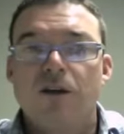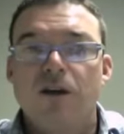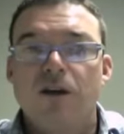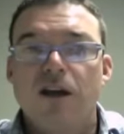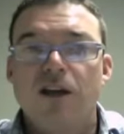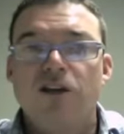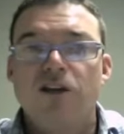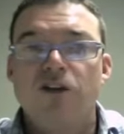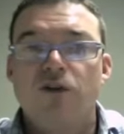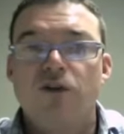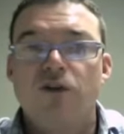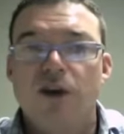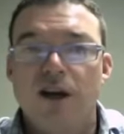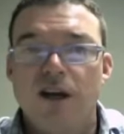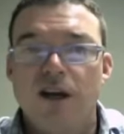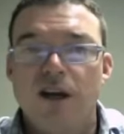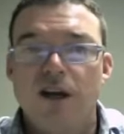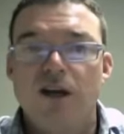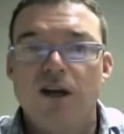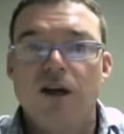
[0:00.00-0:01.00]

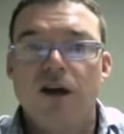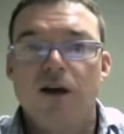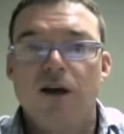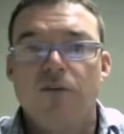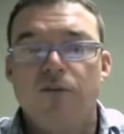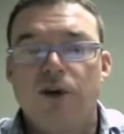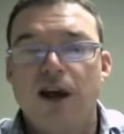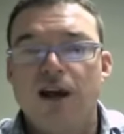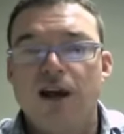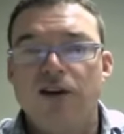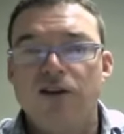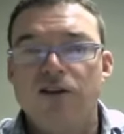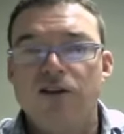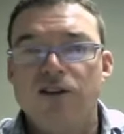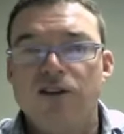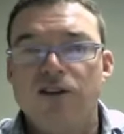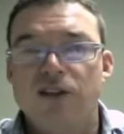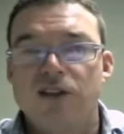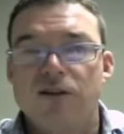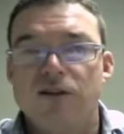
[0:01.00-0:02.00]
integrating a brand new
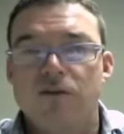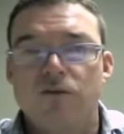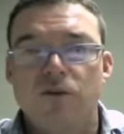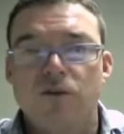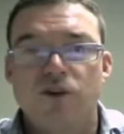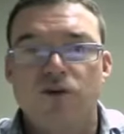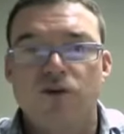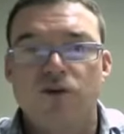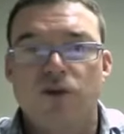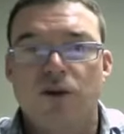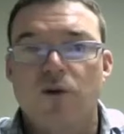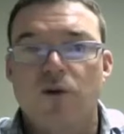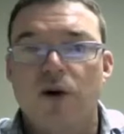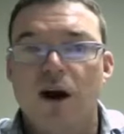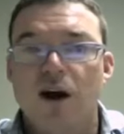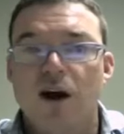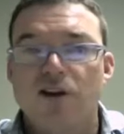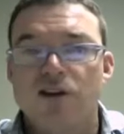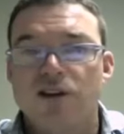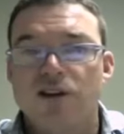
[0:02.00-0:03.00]
system, which
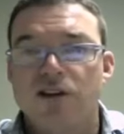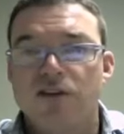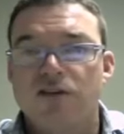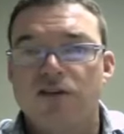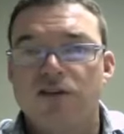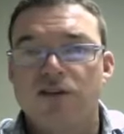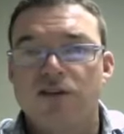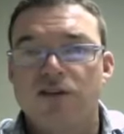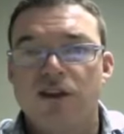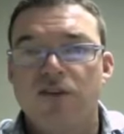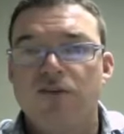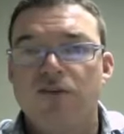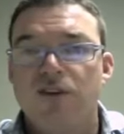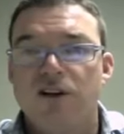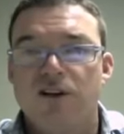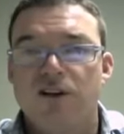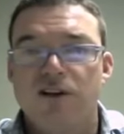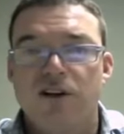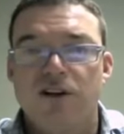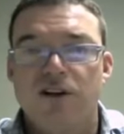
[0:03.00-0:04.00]
requires a
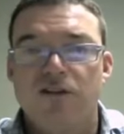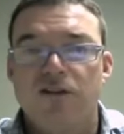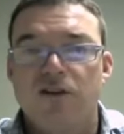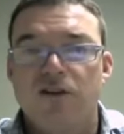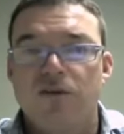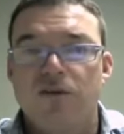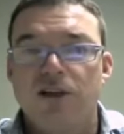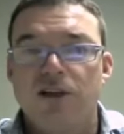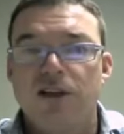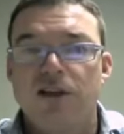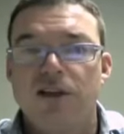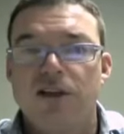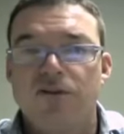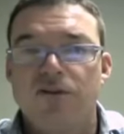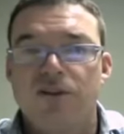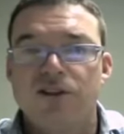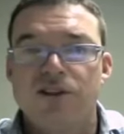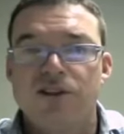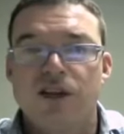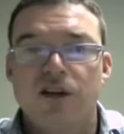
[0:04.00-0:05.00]
completely
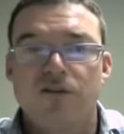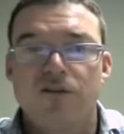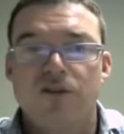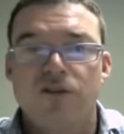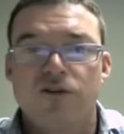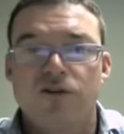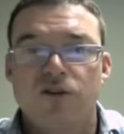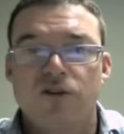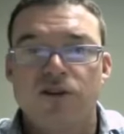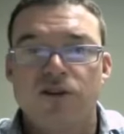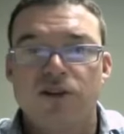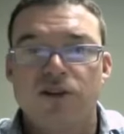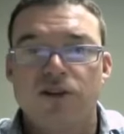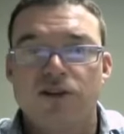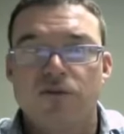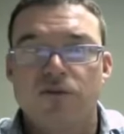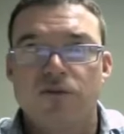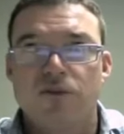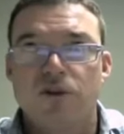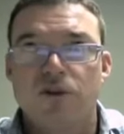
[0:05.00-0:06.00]
different set of control
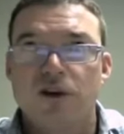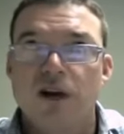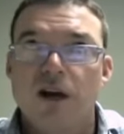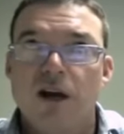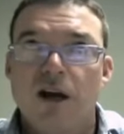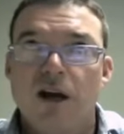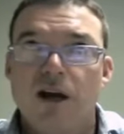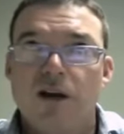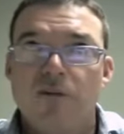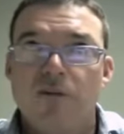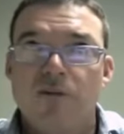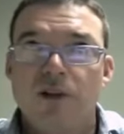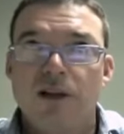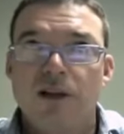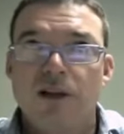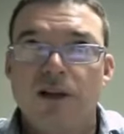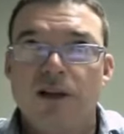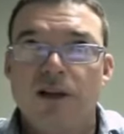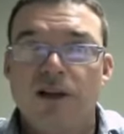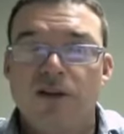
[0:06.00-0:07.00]
systems or a
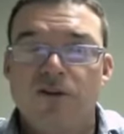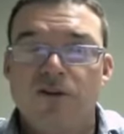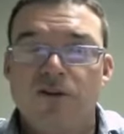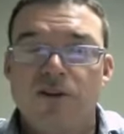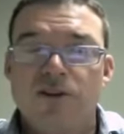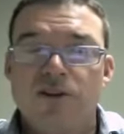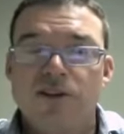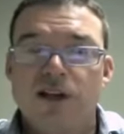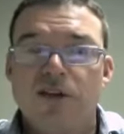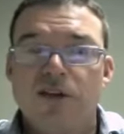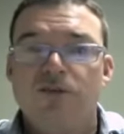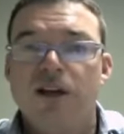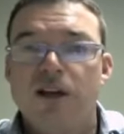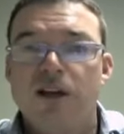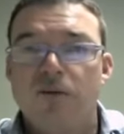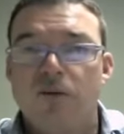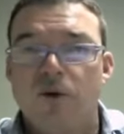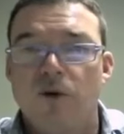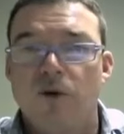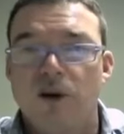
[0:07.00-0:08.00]
completely different set of
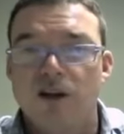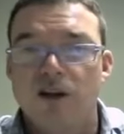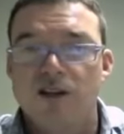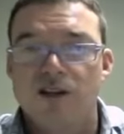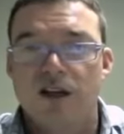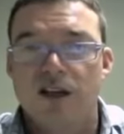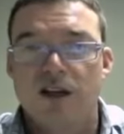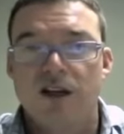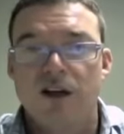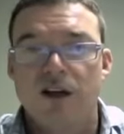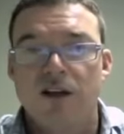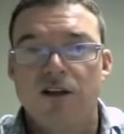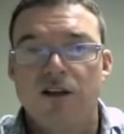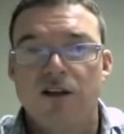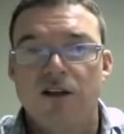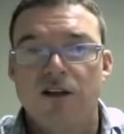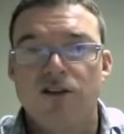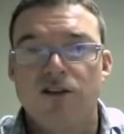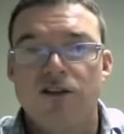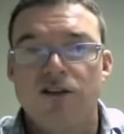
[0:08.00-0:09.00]
data points. Like I
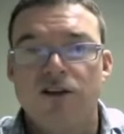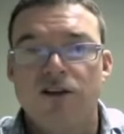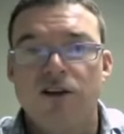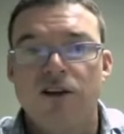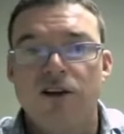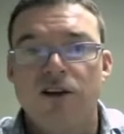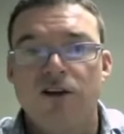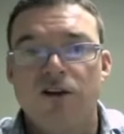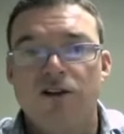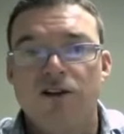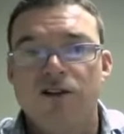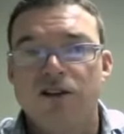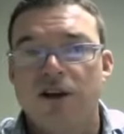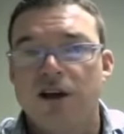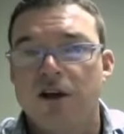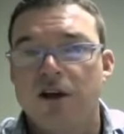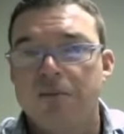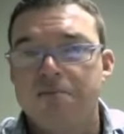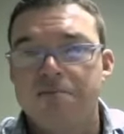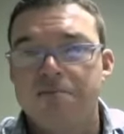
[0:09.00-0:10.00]
alluded to earlier, there's
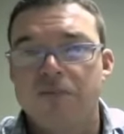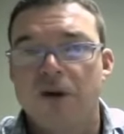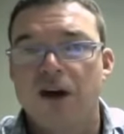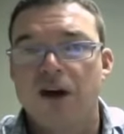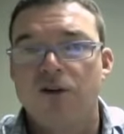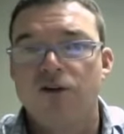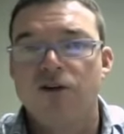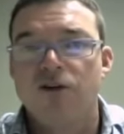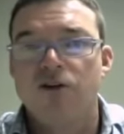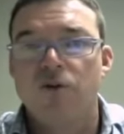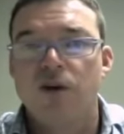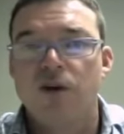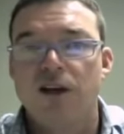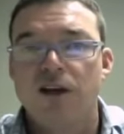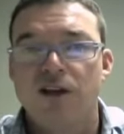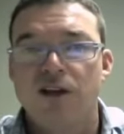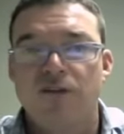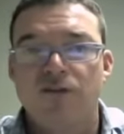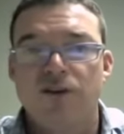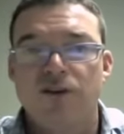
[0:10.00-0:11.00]

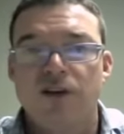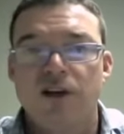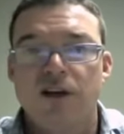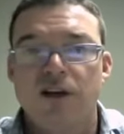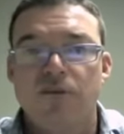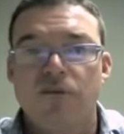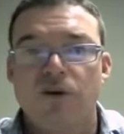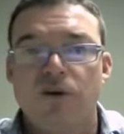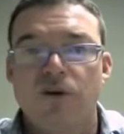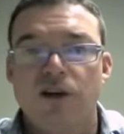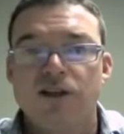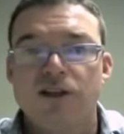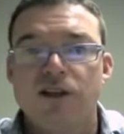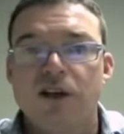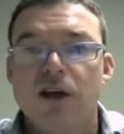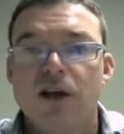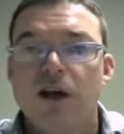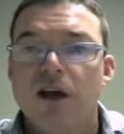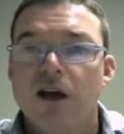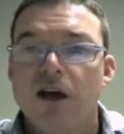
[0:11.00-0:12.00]
120 different data points.